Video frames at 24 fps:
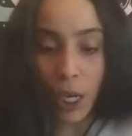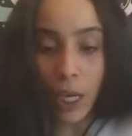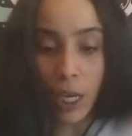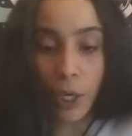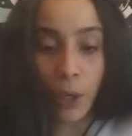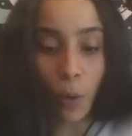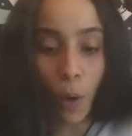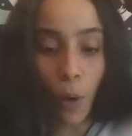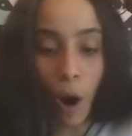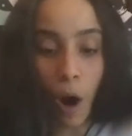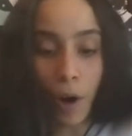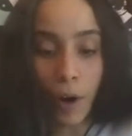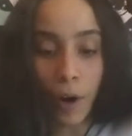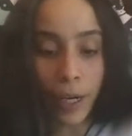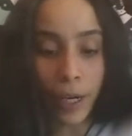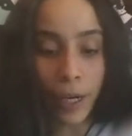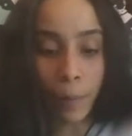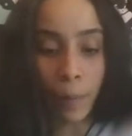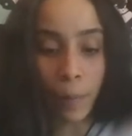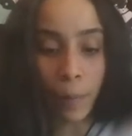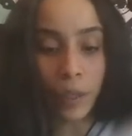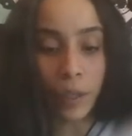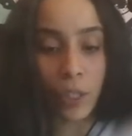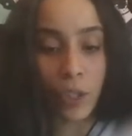You are in
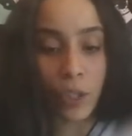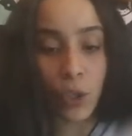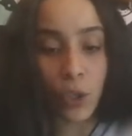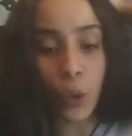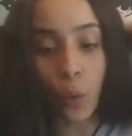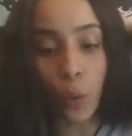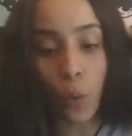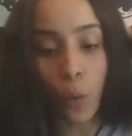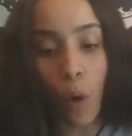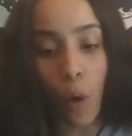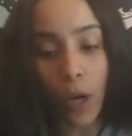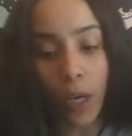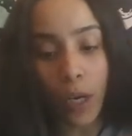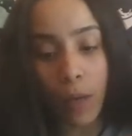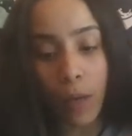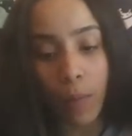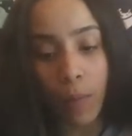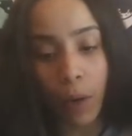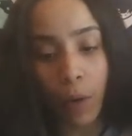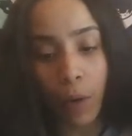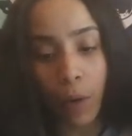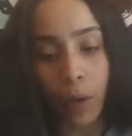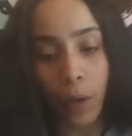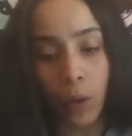abundance. You're a walking
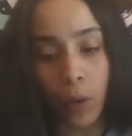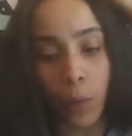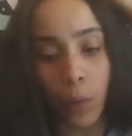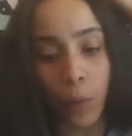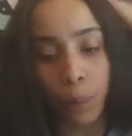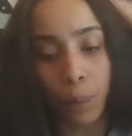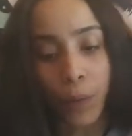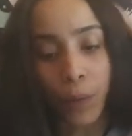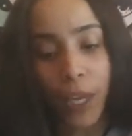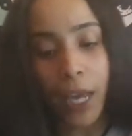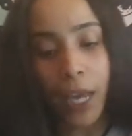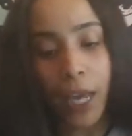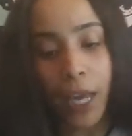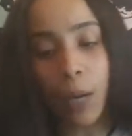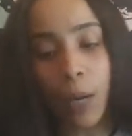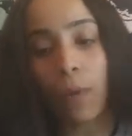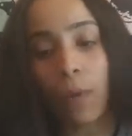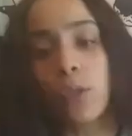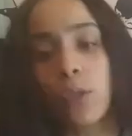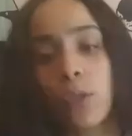miracle. And I'm also,